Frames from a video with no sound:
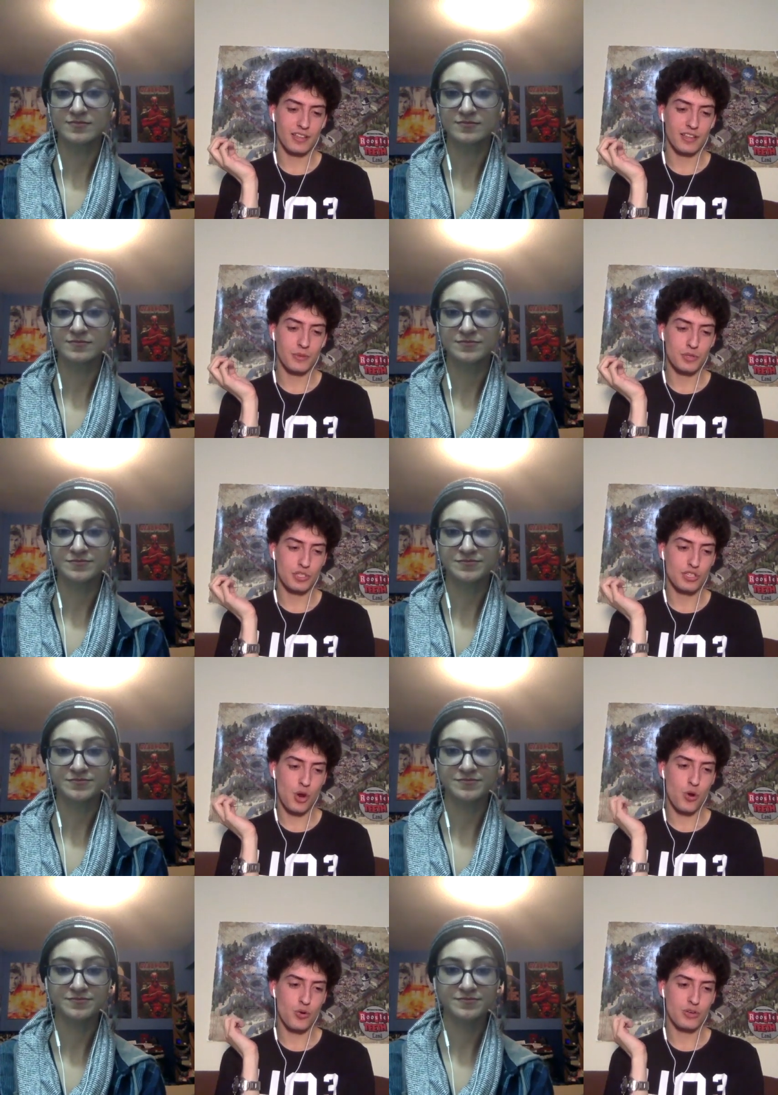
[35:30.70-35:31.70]
Speaker 1: it was
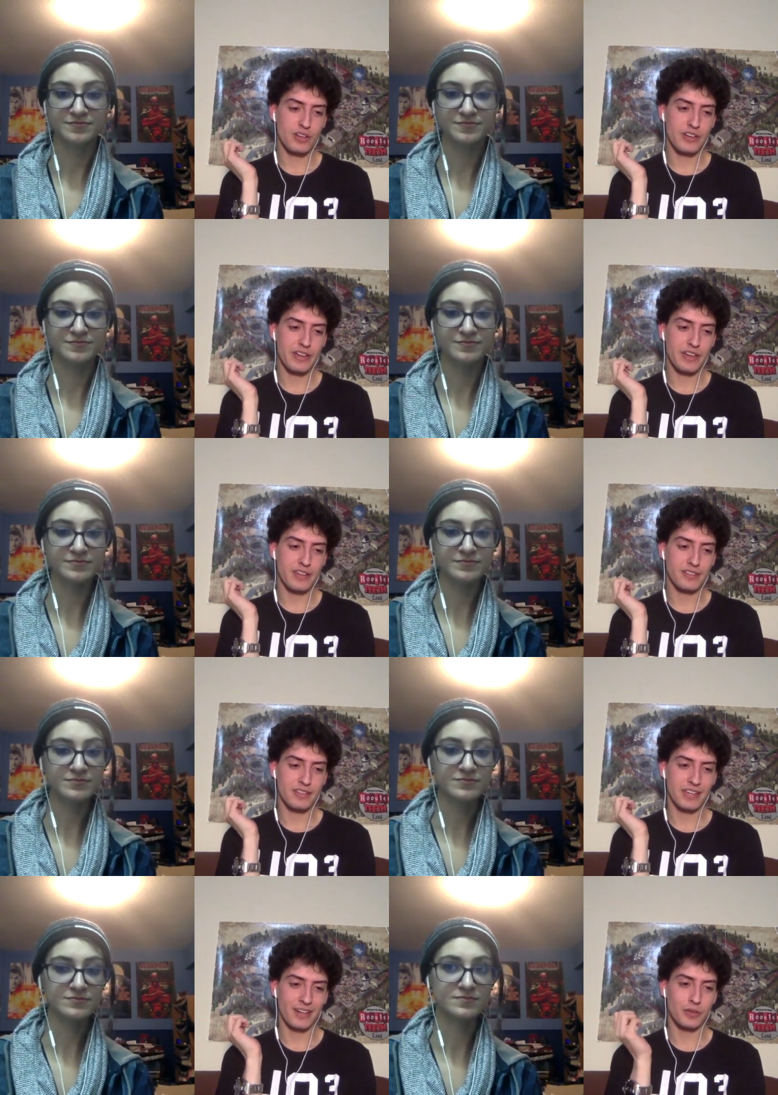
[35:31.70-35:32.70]
so
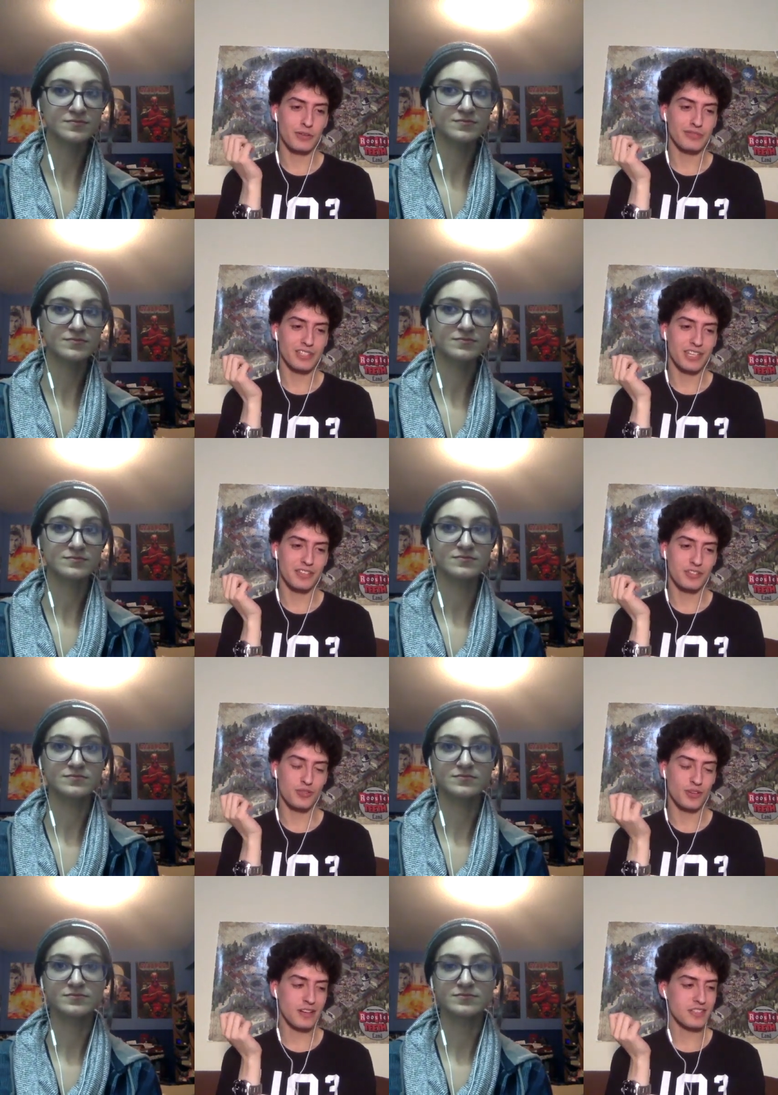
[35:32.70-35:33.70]
narratively
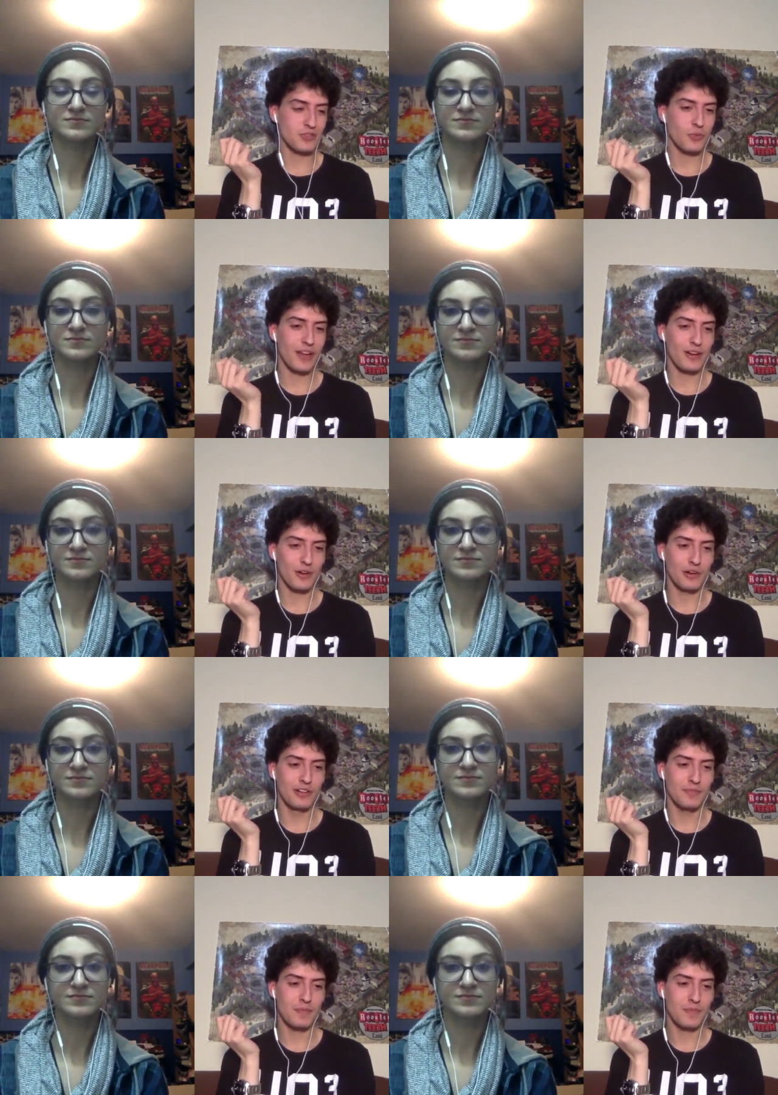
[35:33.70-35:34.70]
constructed well
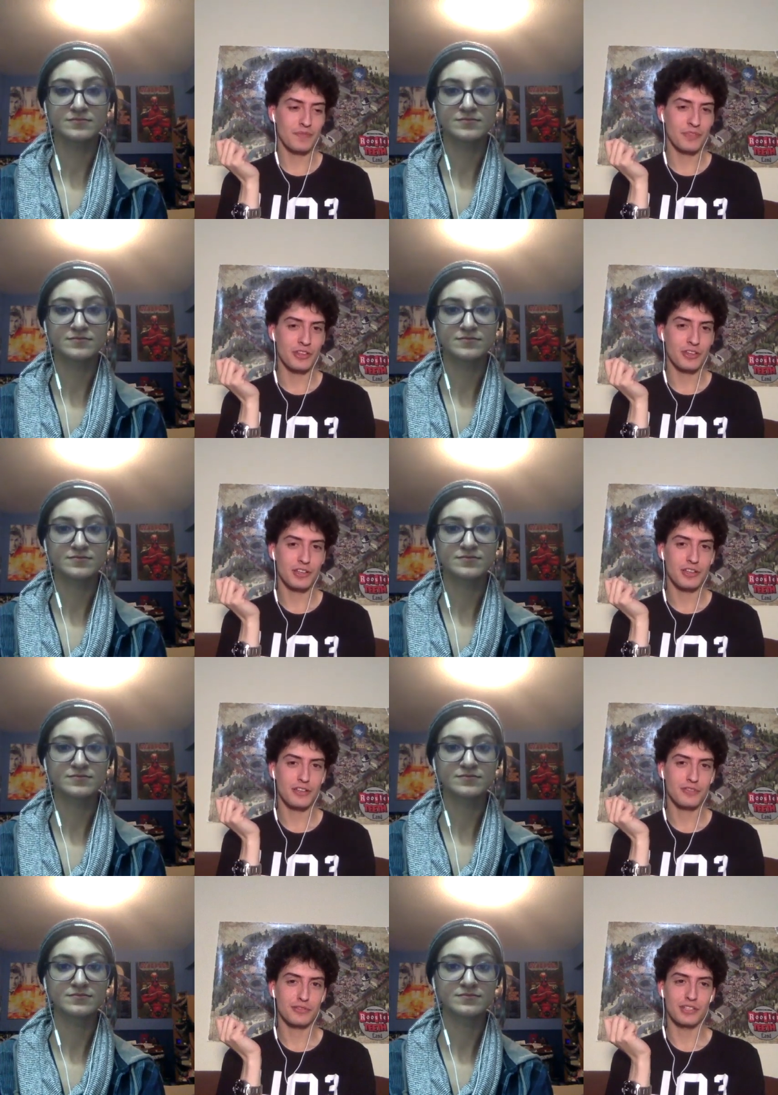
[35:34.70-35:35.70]

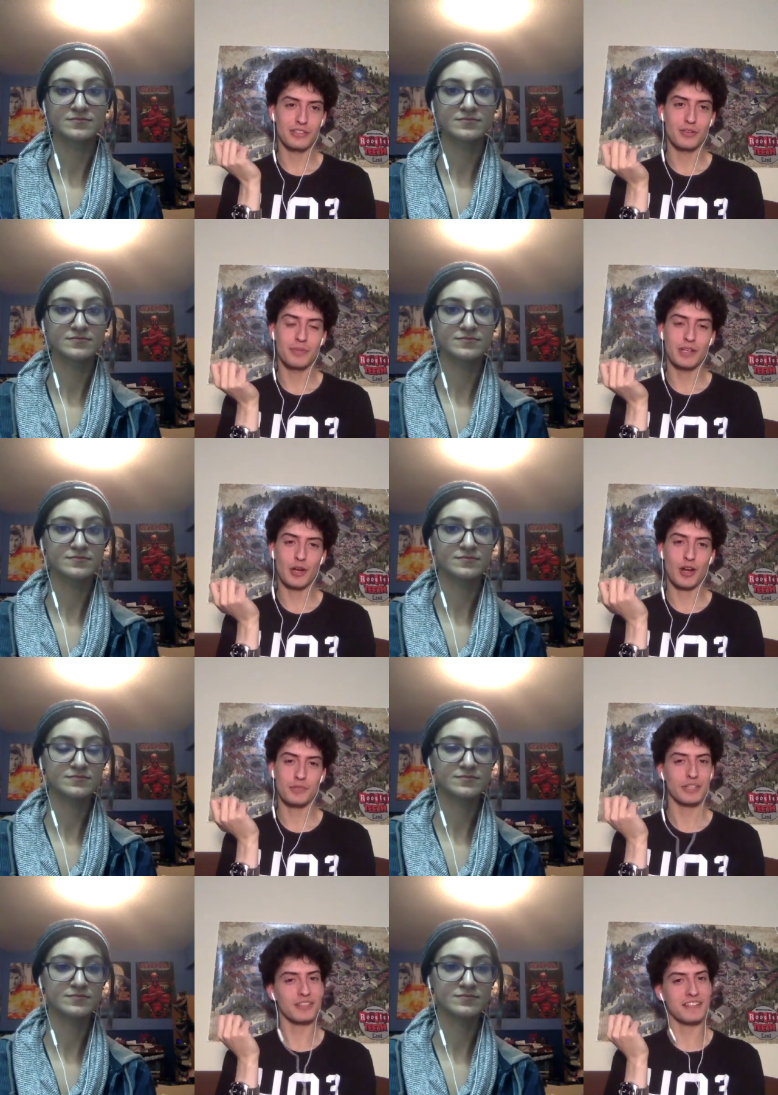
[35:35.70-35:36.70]
for it to have been an
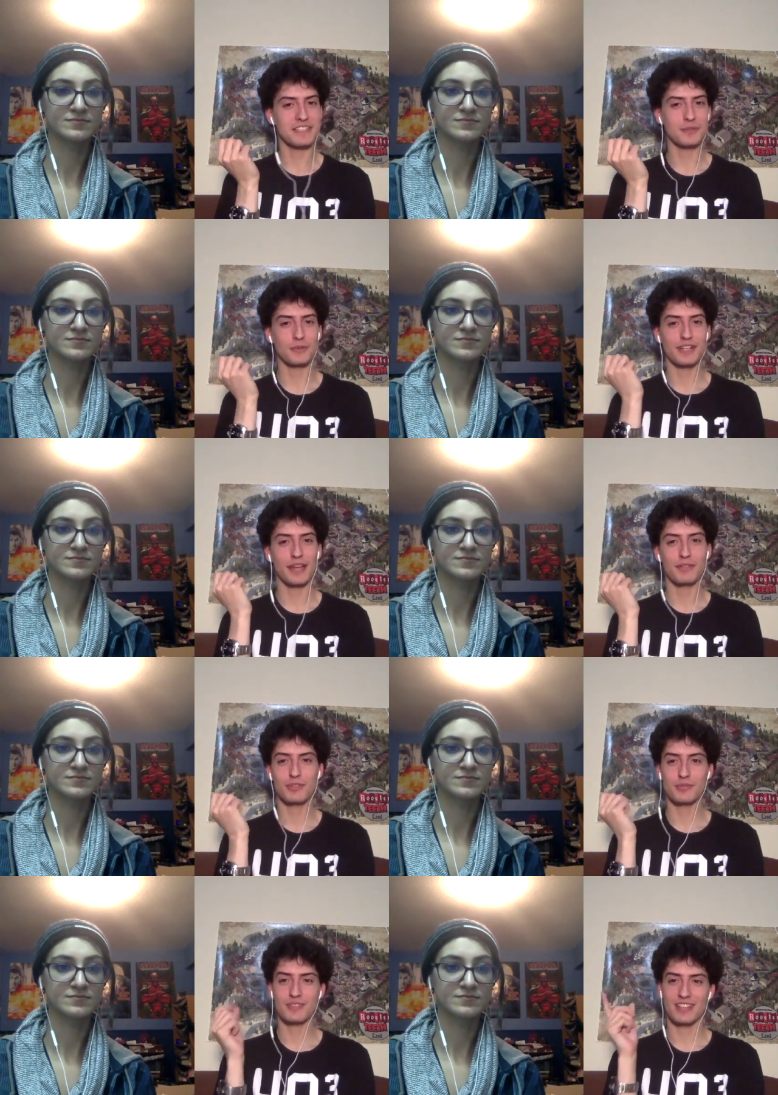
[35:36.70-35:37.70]
object lesson where
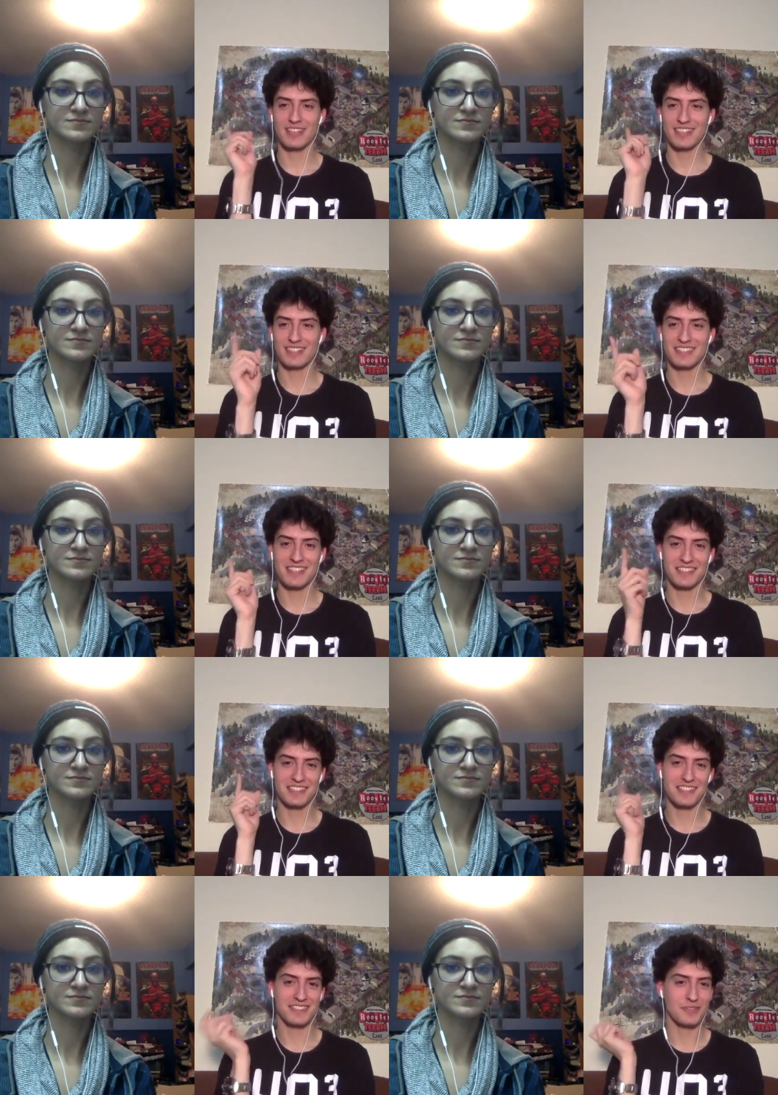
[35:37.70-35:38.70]
David was like, see,
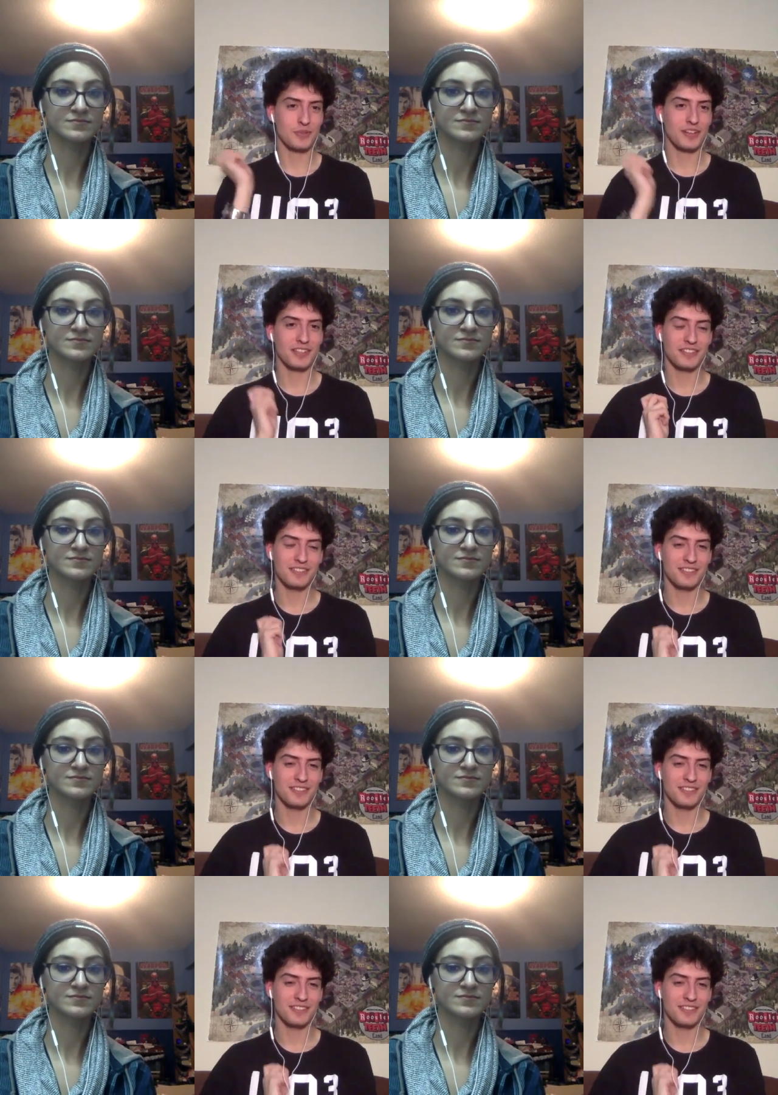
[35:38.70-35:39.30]
this isn't what,